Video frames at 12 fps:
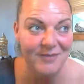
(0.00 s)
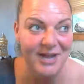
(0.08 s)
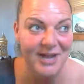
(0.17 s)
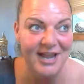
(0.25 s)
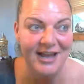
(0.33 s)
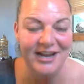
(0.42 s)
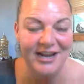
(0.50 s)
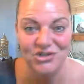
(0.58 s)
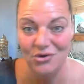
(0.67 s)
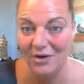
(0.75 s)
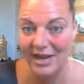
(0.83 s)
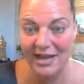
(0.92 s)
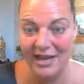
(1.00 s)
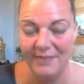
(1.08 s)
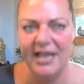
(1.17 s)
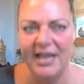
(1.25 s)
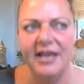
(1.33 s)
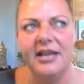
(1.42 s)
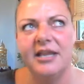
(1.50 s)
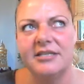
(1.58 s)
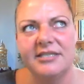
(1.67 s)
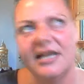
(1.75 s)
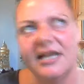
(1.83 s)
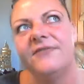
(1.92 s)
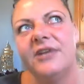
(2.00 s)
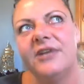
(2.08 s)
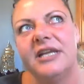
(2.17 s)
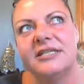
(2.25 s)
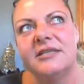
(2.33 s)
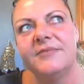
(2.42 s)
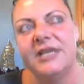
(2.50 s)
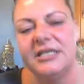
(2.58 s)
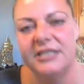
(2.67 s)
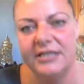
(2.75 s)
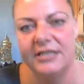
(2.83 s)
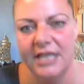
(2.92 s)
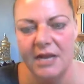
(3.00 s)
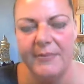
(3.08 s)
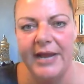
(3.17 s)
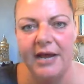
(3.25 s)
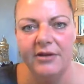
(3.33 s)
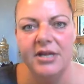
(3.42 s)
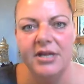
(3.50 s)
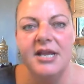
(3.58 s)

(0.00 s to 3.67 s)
Am I adding joy? Am I adding insightfulness, something to think about?